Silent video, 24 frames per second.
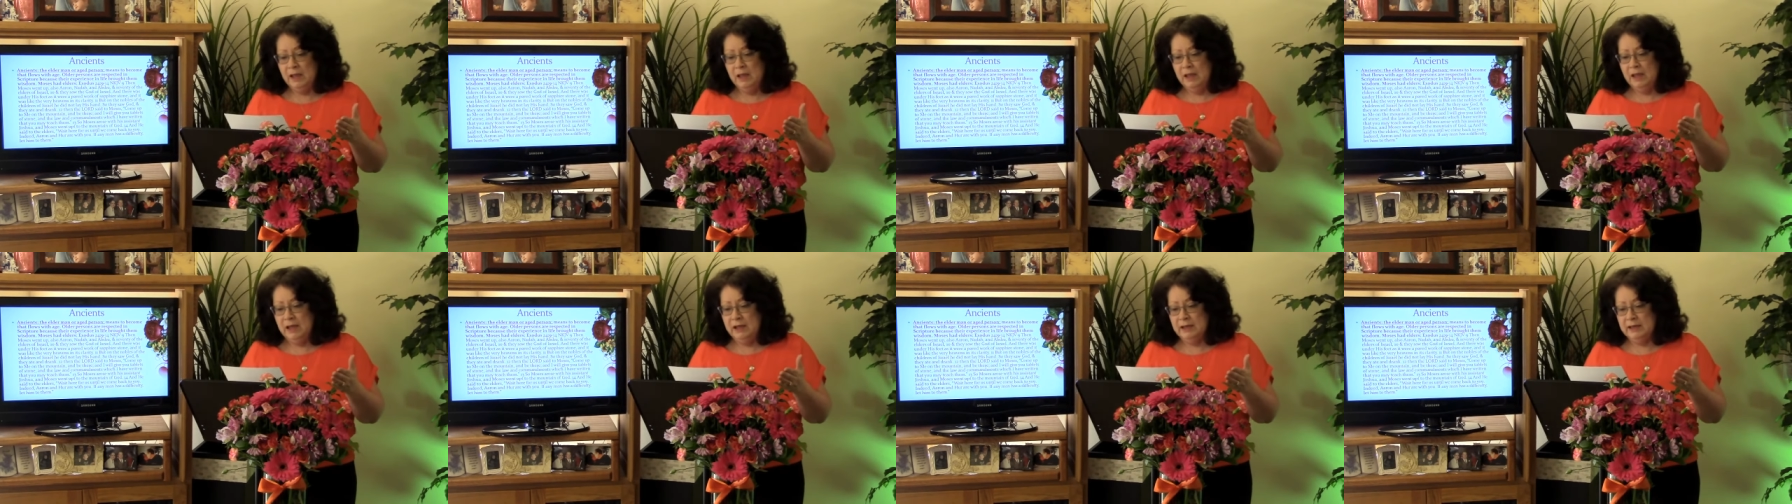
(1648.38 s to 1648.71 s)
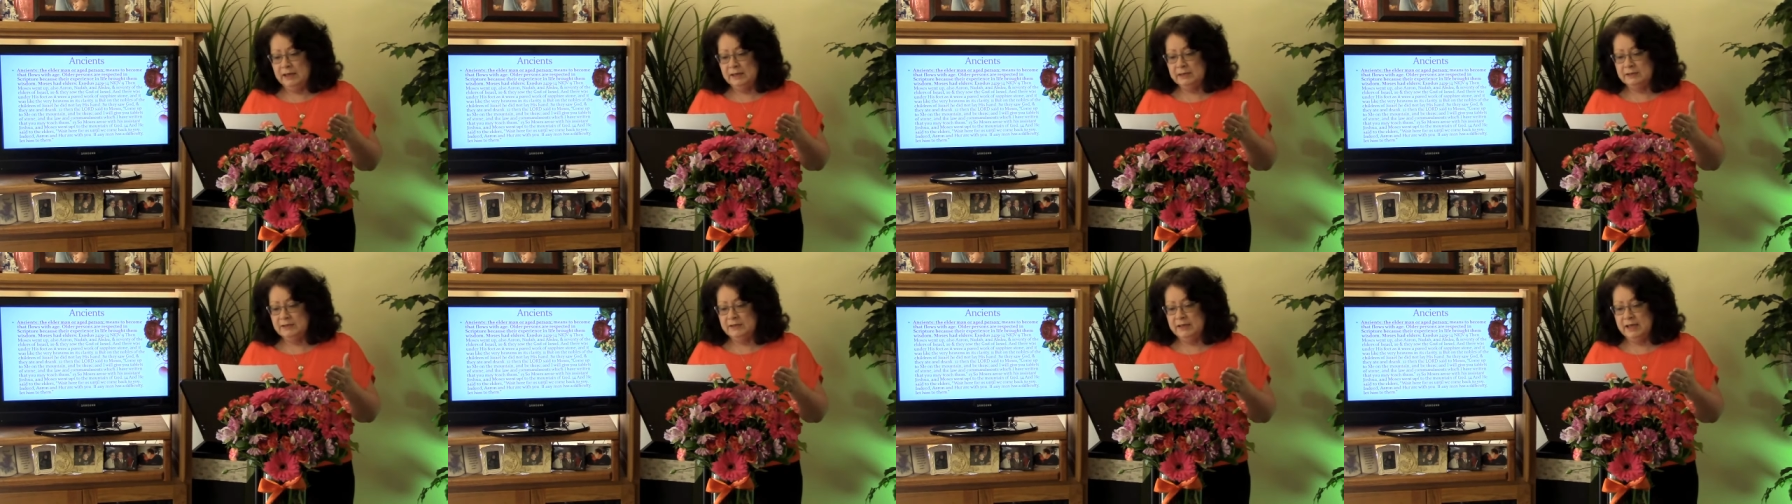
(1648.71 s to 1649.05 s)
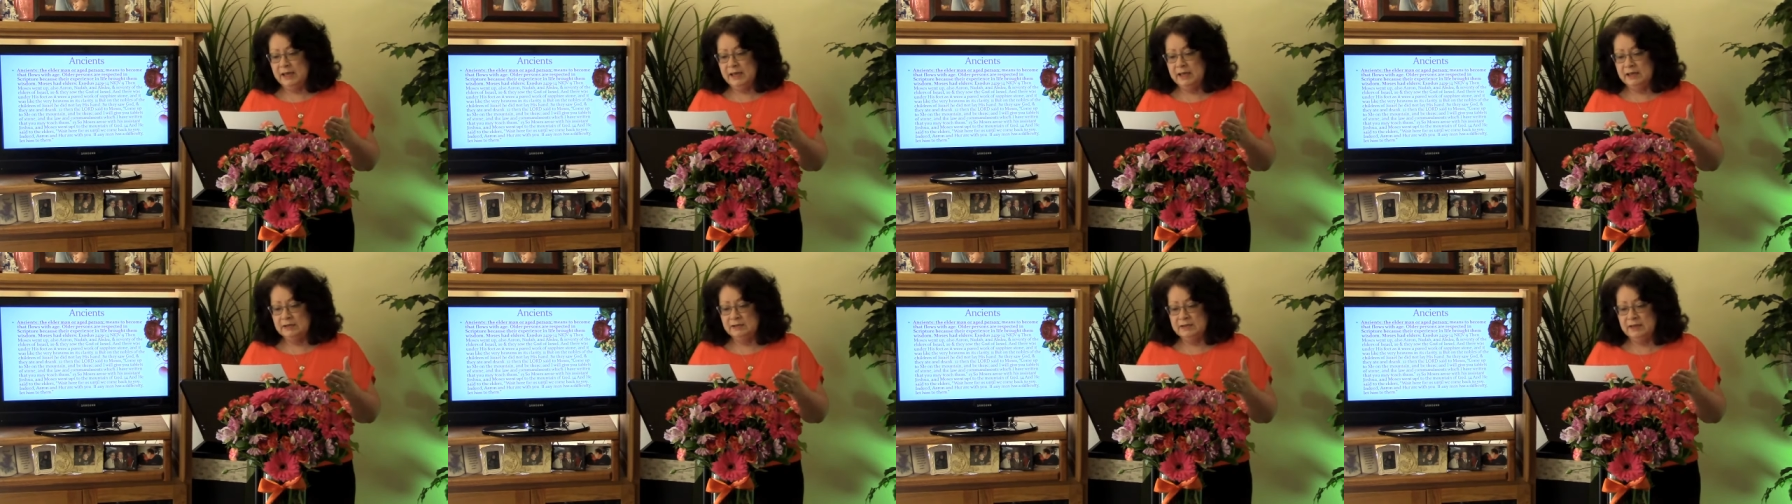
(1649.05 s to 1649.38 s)
and it
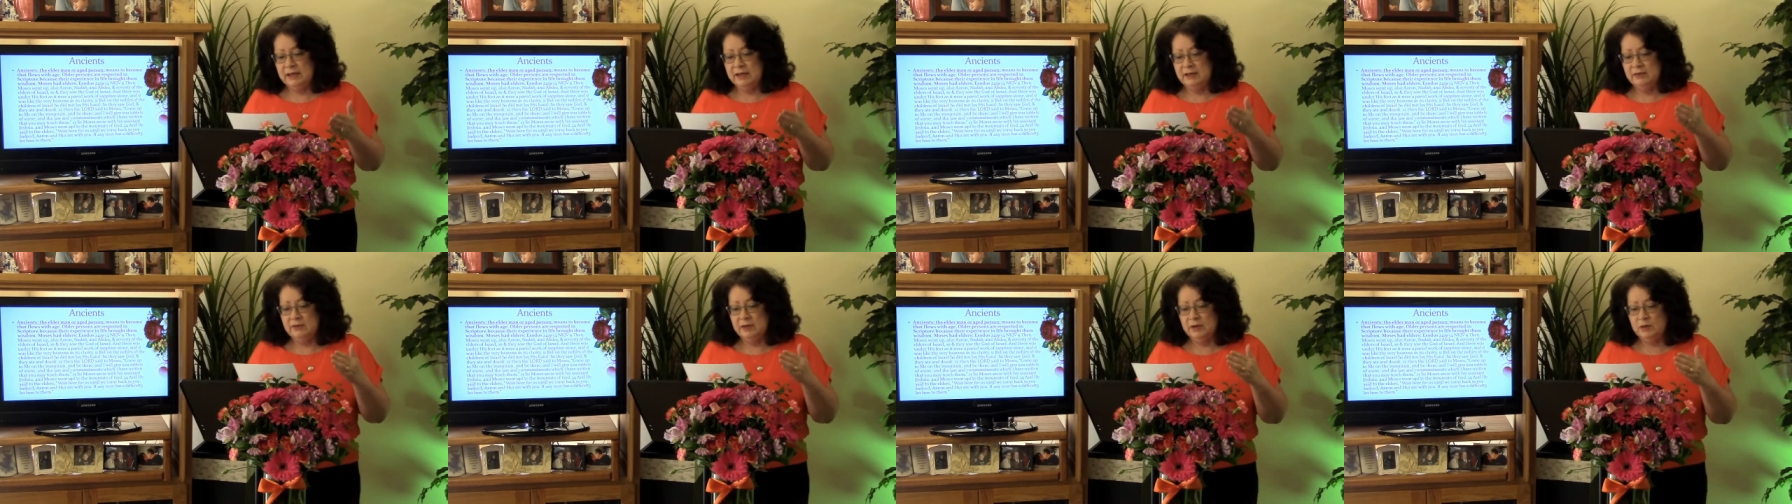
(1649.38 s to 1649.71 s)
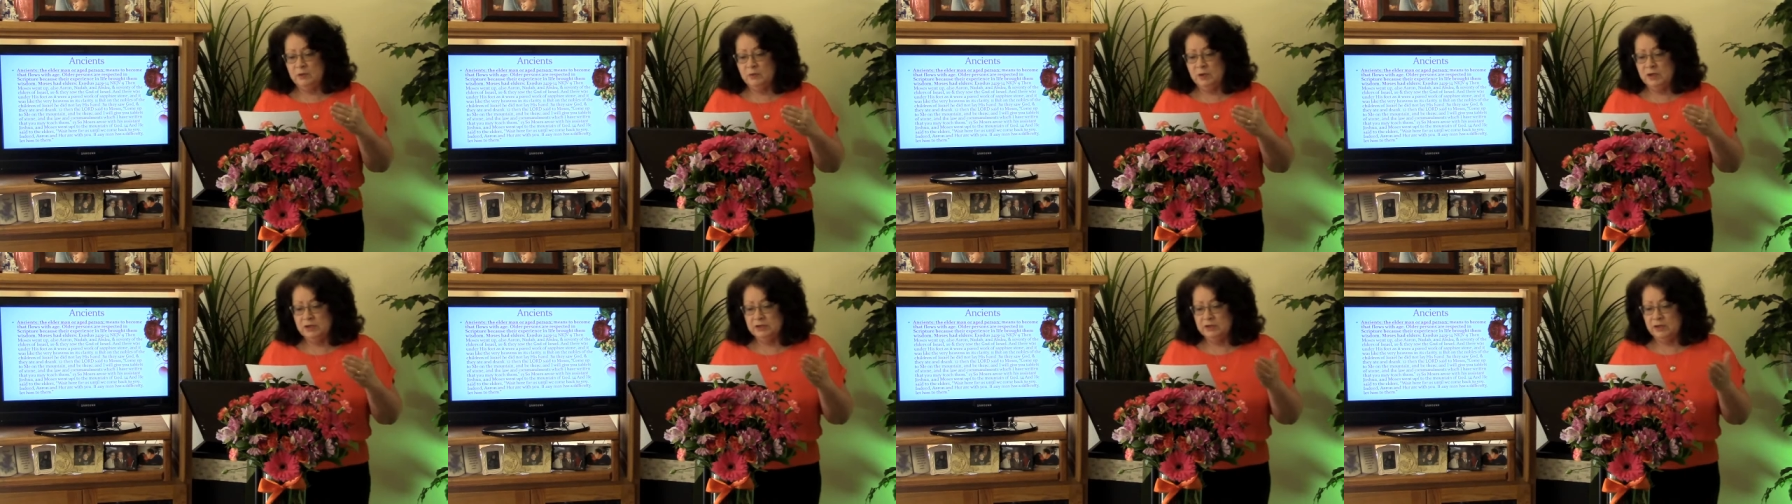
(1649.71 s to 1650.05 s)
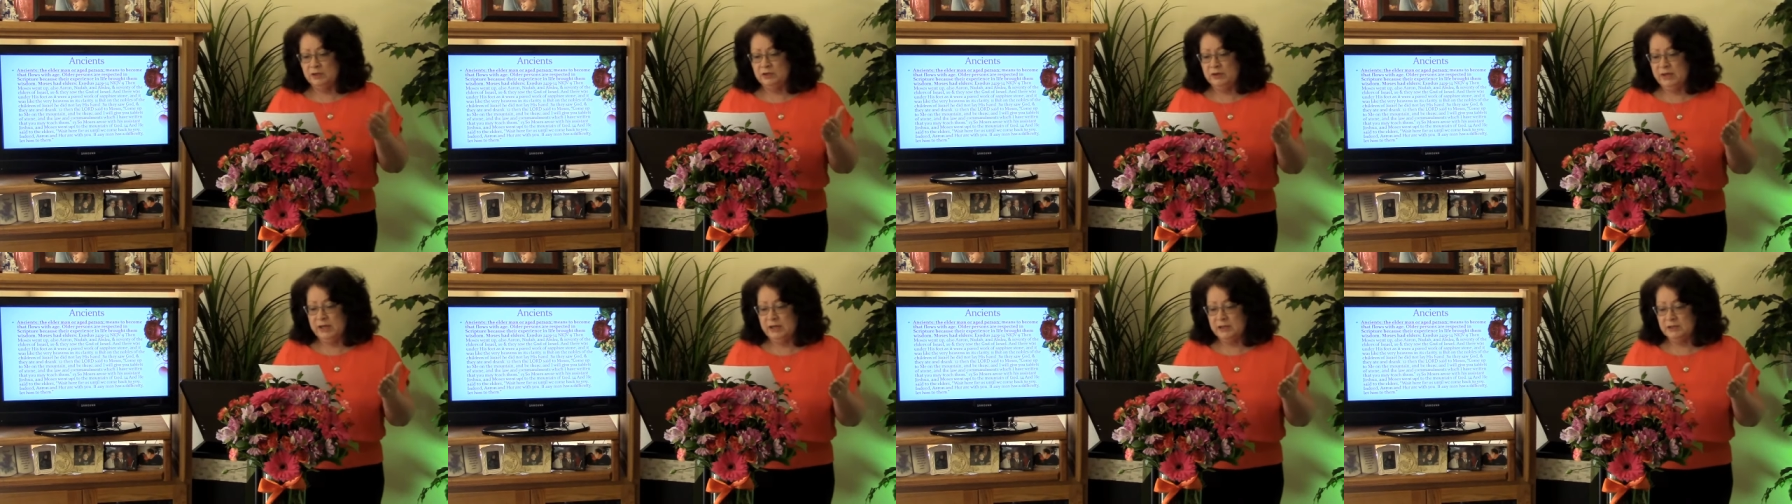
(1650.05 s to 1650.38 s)
says, and there was
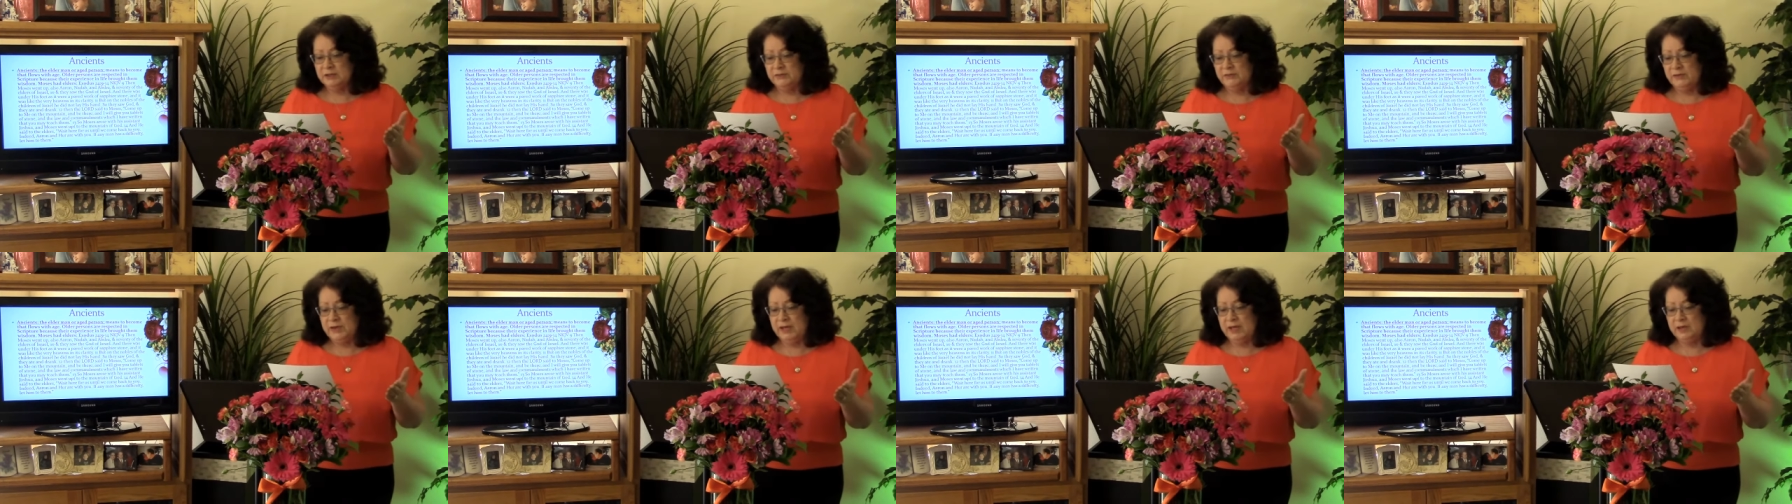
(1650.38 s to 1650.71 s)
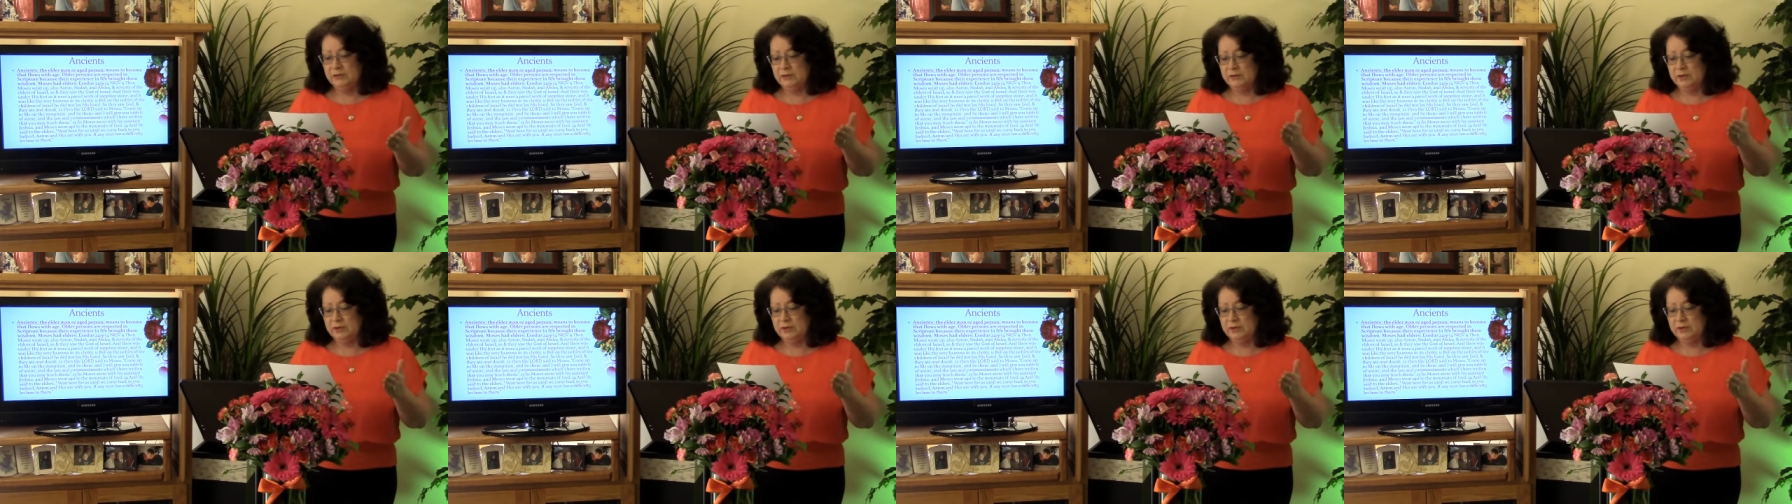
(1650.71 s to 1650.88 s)
under his feet.